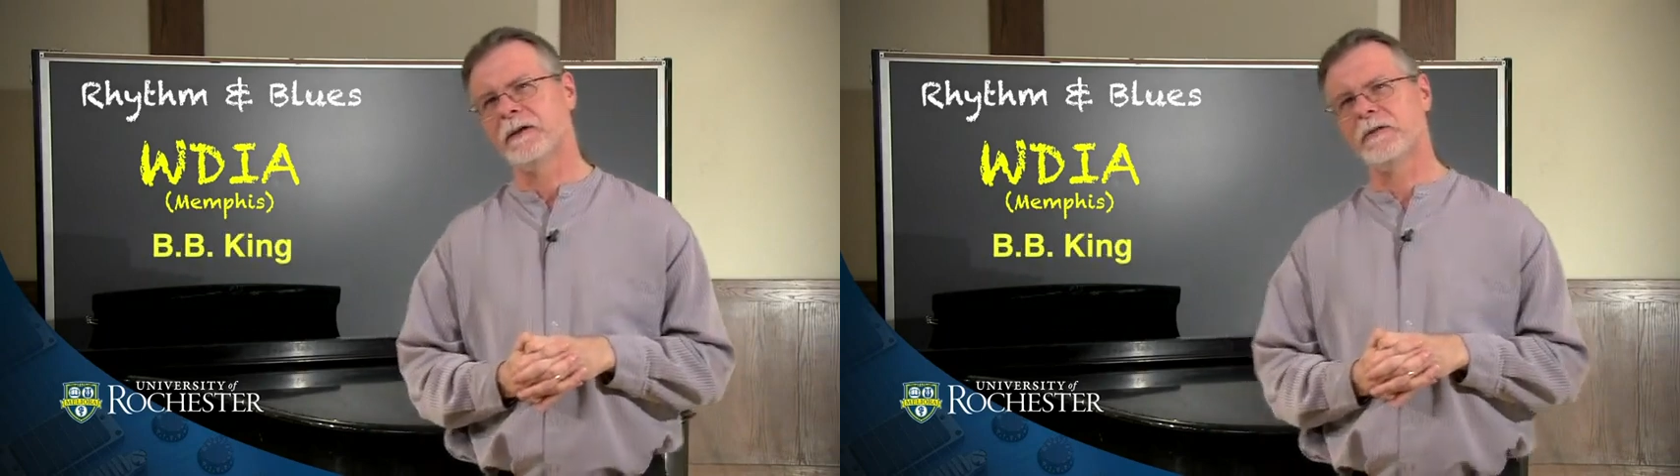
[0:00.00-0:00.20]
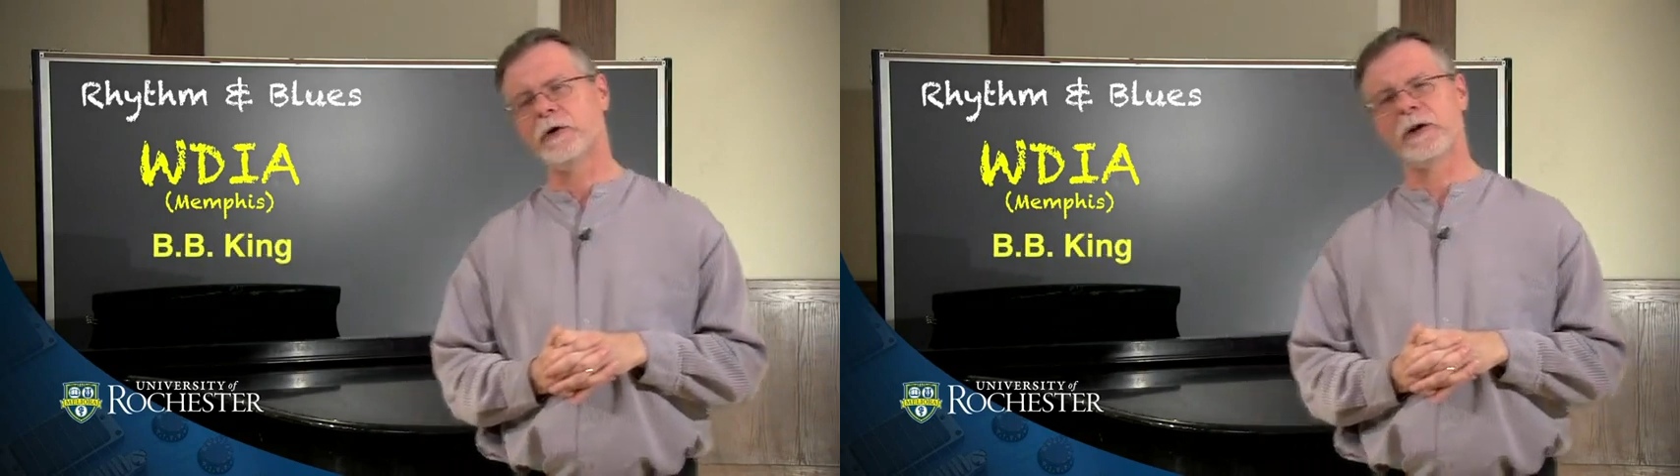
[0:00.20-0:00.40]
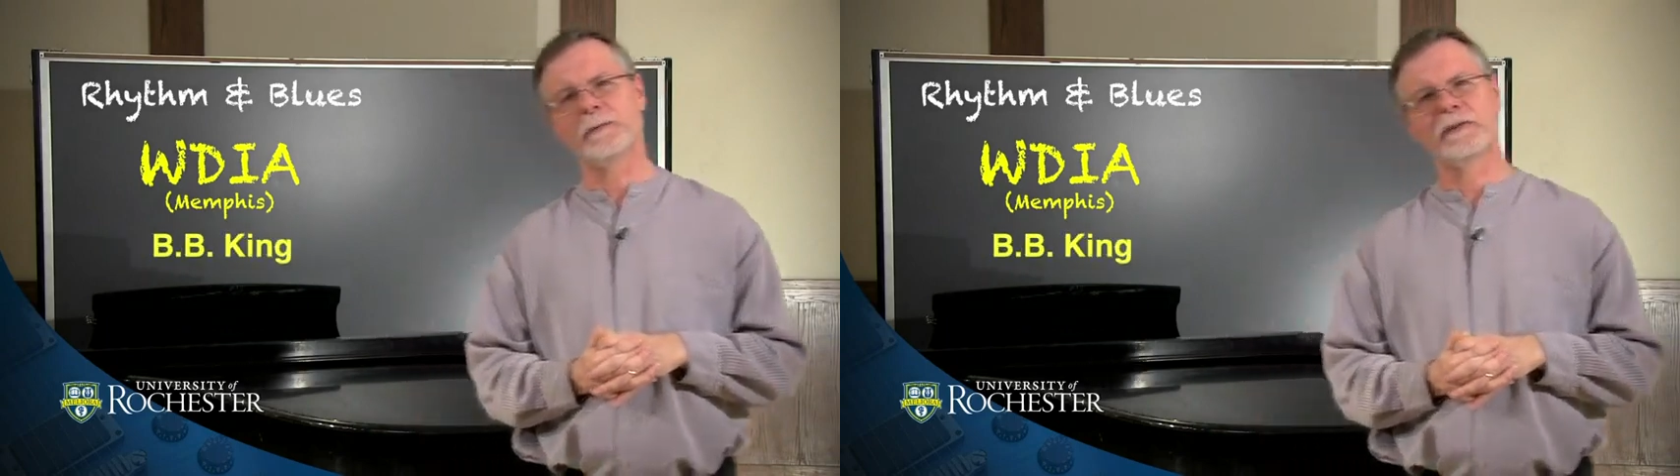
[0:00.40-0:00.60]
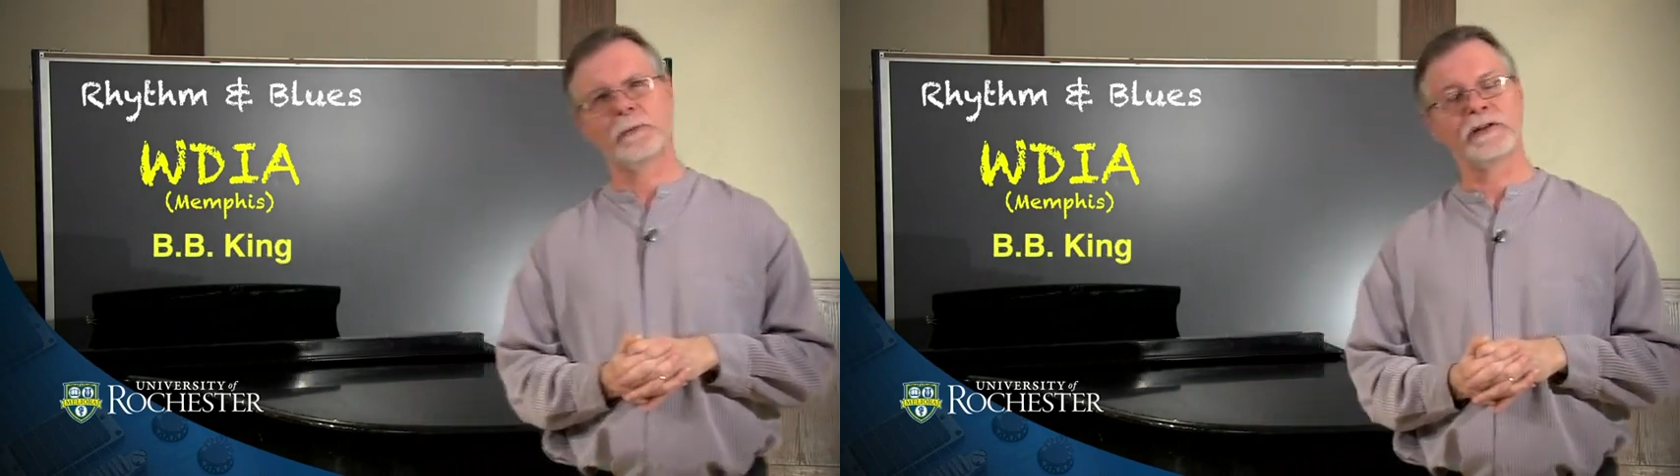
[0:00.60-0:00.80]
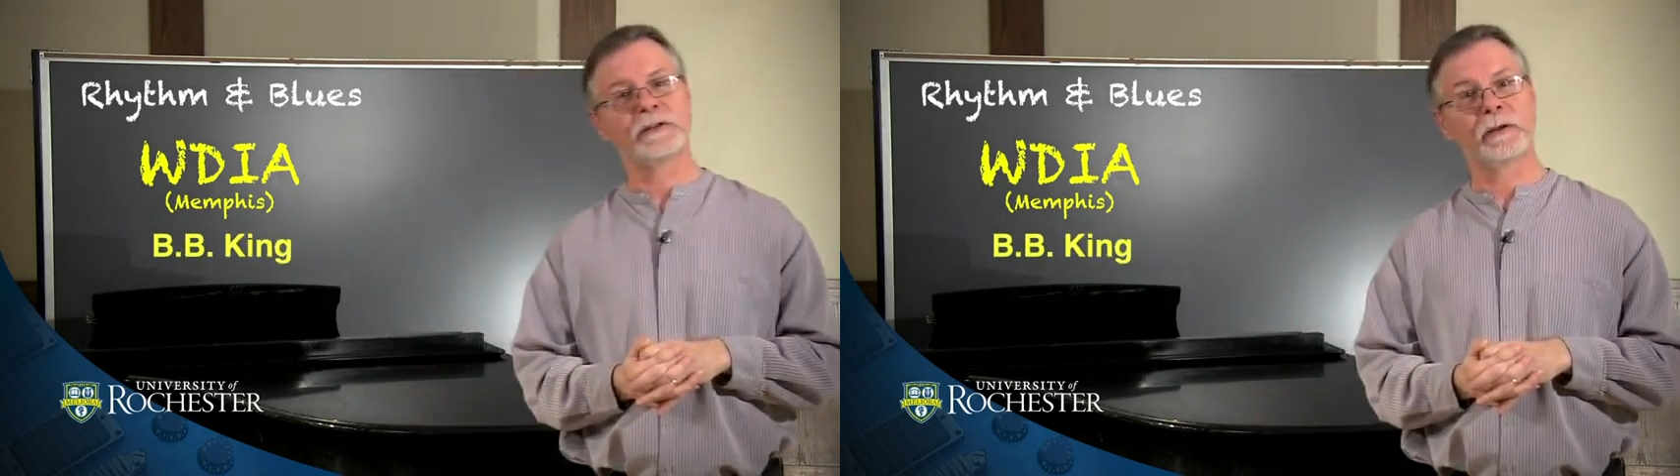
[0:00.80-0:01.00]
You thought he was
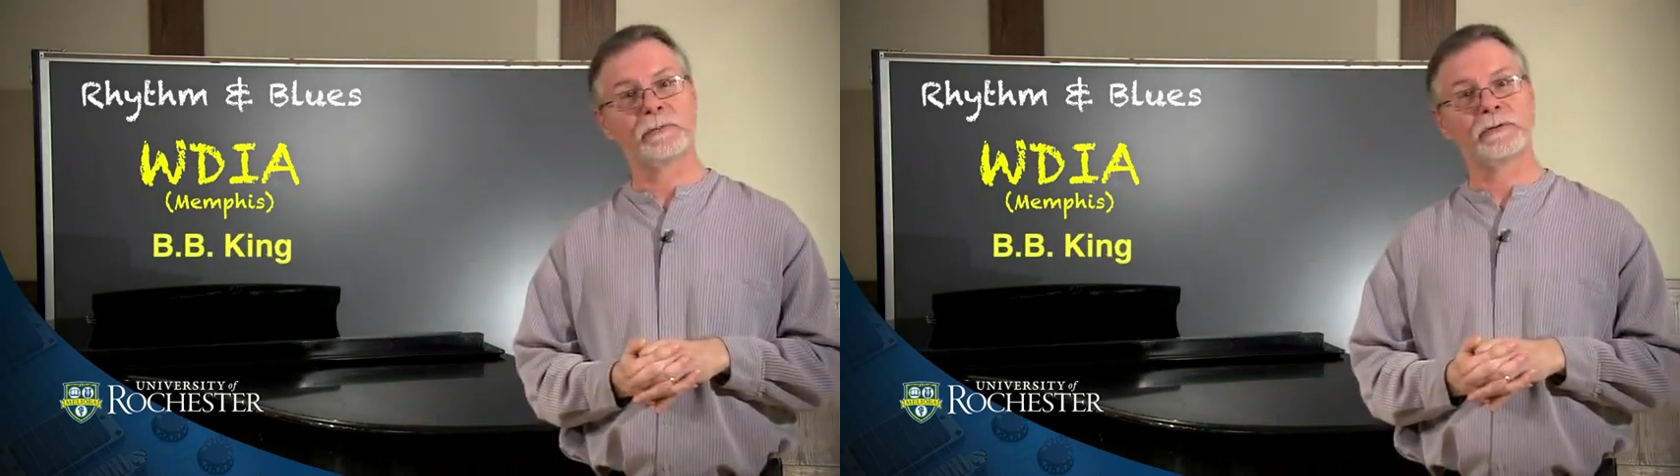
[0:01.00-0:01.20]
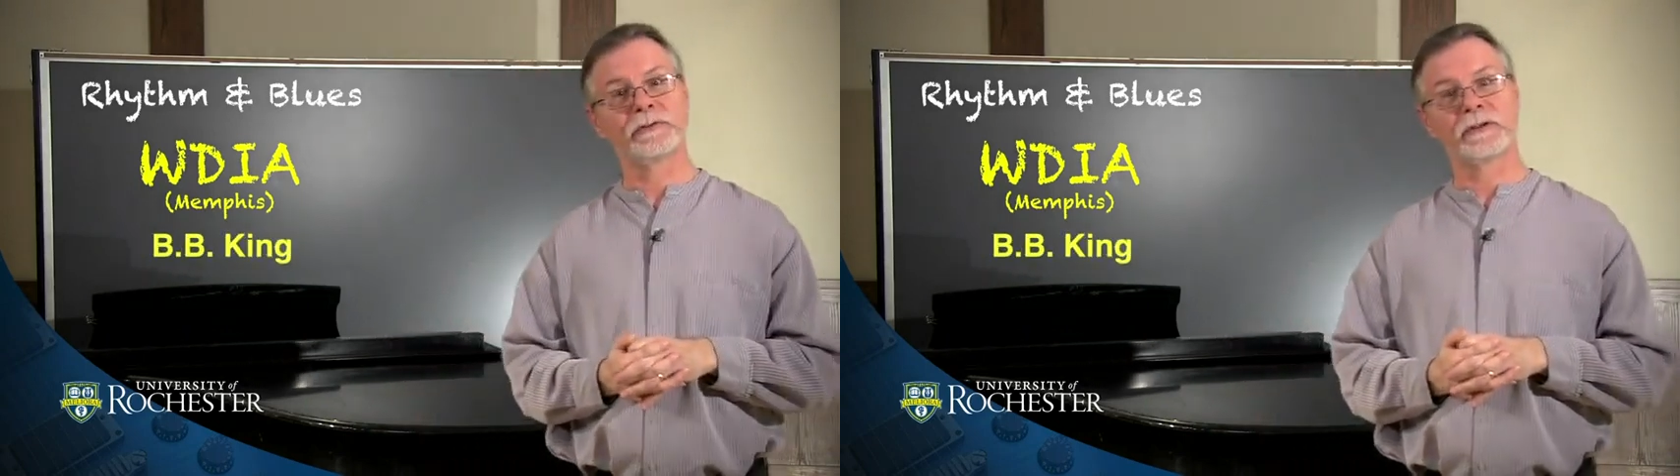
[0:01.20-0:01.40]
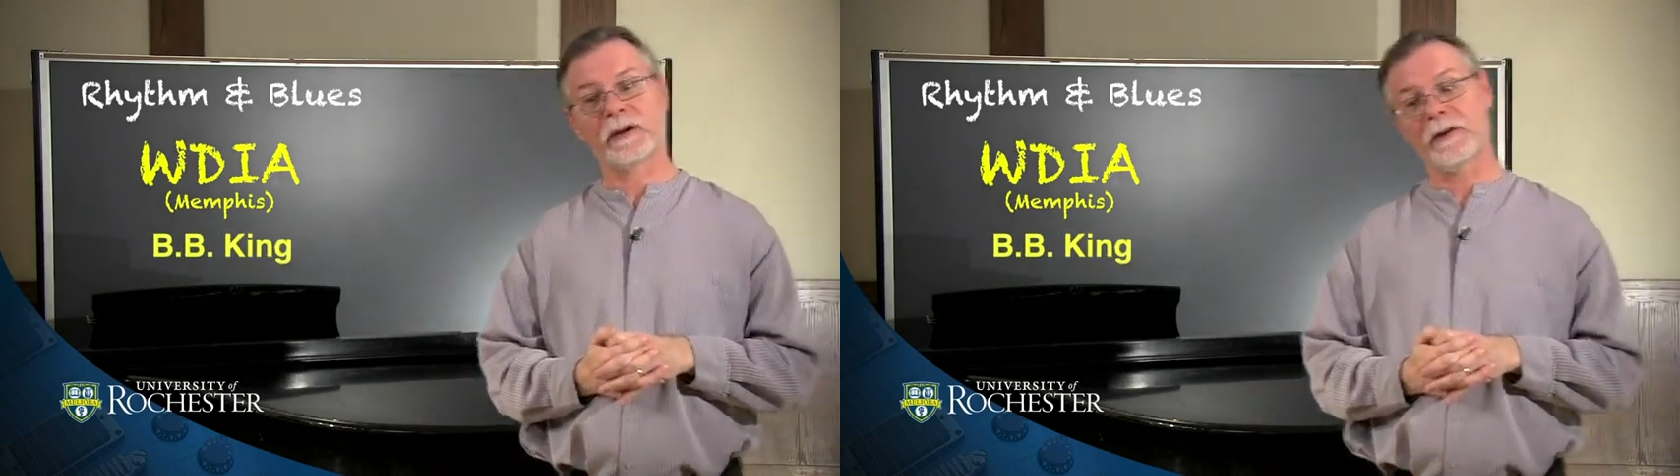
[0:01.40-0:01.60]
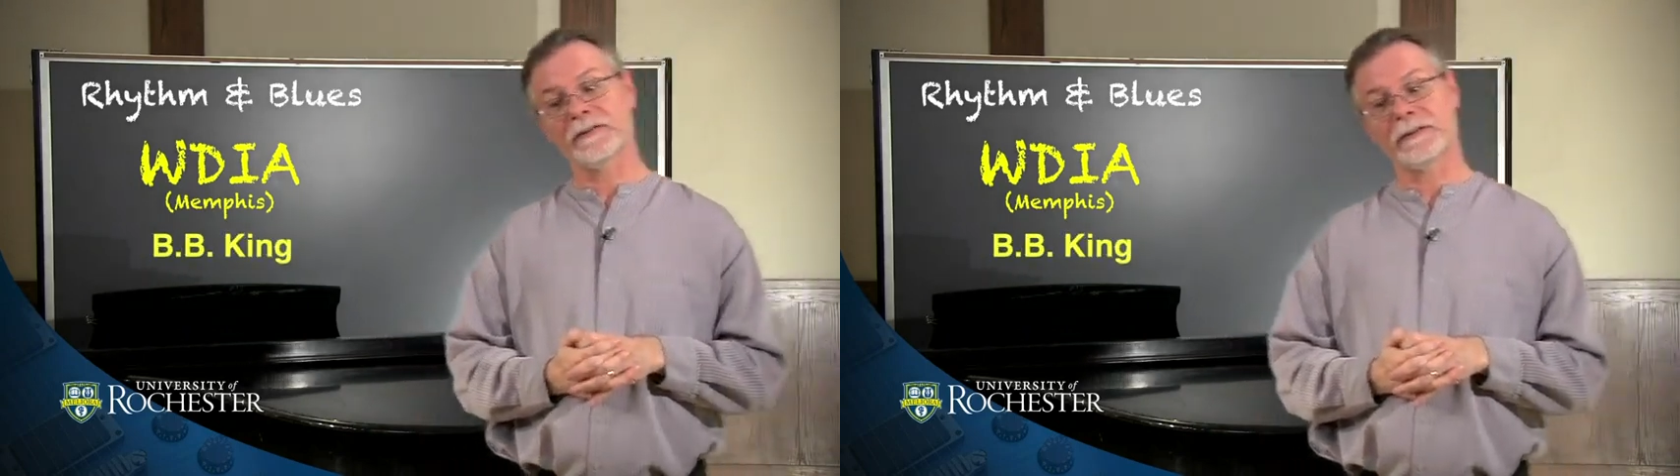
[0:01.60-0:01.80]
originally a blues guitarist,